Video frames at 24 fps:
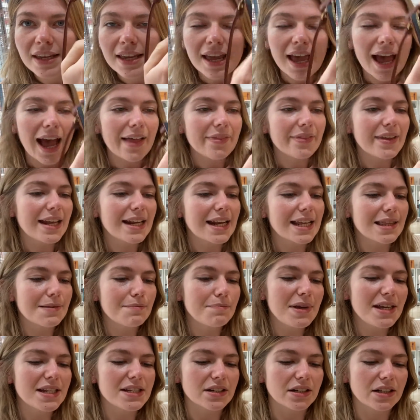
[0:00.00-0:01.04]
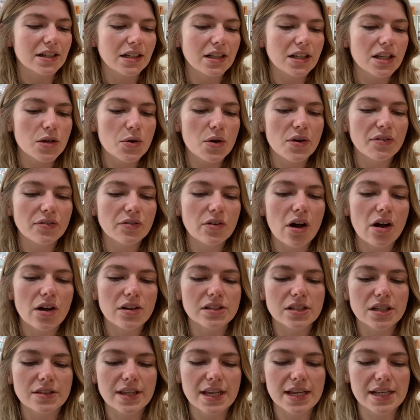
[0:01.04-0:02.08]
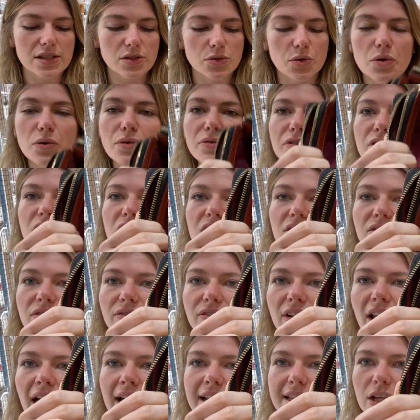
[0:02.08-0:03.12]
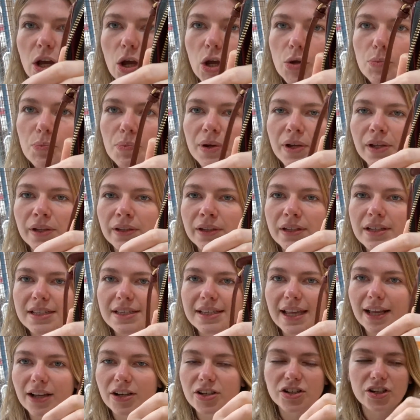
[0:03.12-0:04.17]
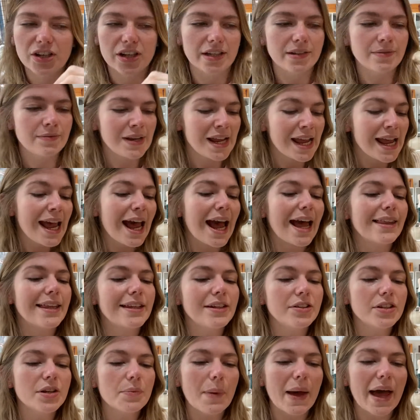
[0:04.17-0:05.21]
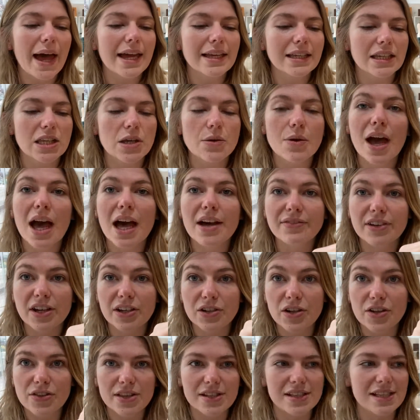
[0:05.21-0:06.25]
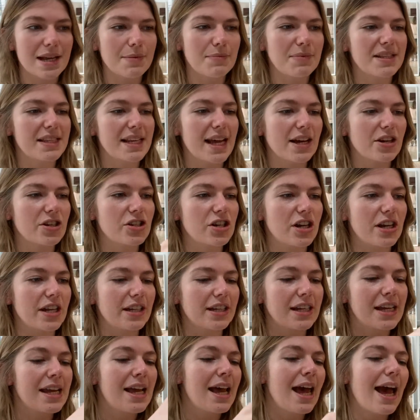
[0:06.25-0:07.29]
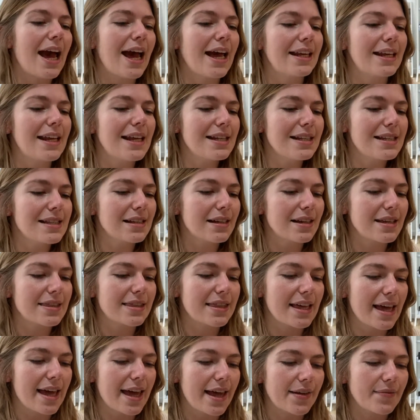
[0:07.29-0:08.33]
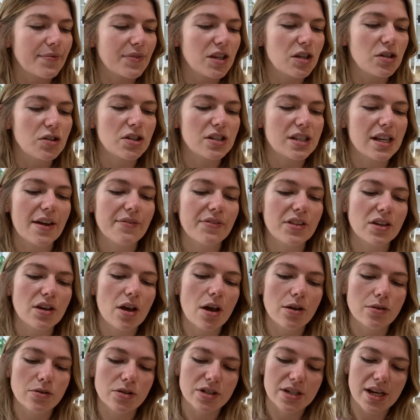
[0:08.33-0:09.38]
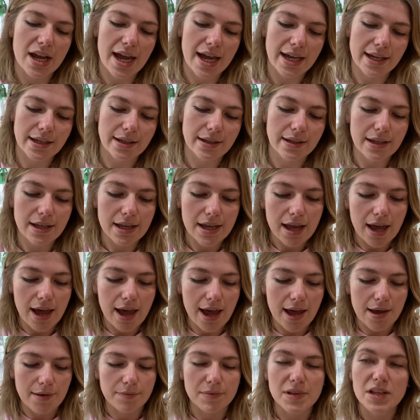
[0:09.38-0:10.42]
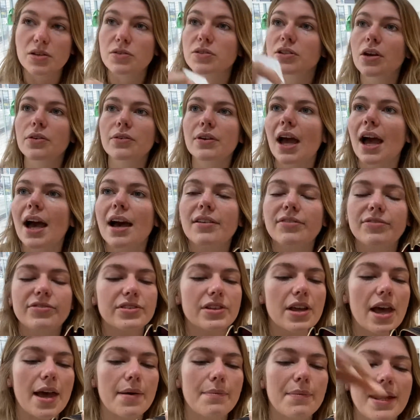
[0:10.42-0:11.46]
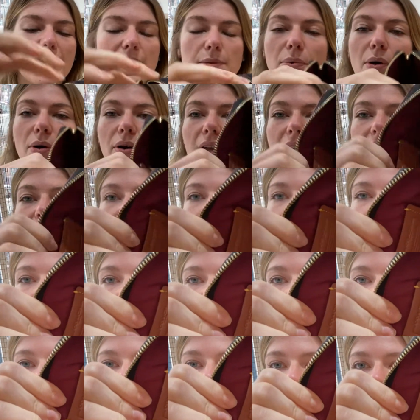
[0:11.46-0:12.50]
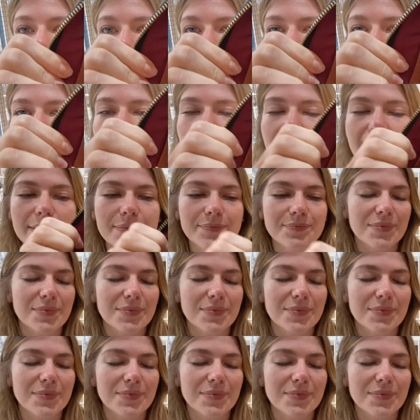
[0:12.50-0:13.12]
And then in the middle, you have got this sort of just flat open section. And then on the back, you have another zip section. And inside there, you just have the Coach tag. You don't have any pockets in there, just the little tag.